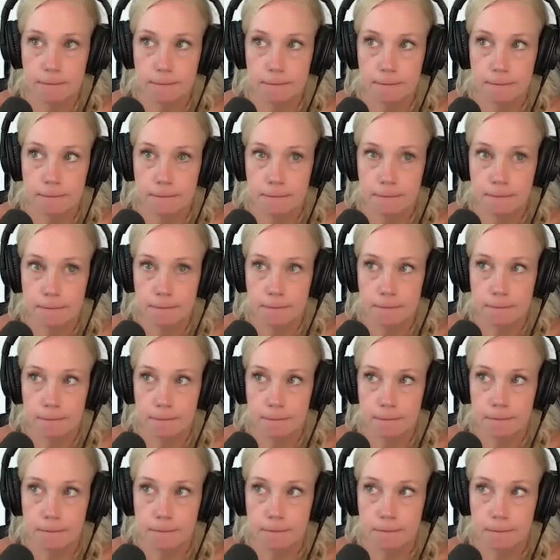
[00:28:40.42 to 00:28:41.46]

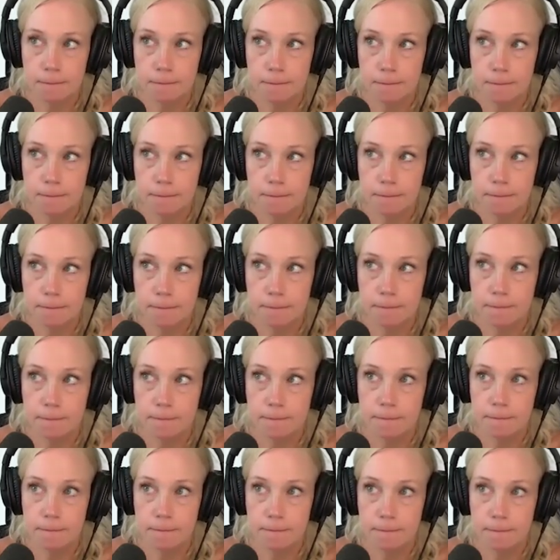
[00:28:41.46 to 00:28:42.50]
No one is speaking in this clip.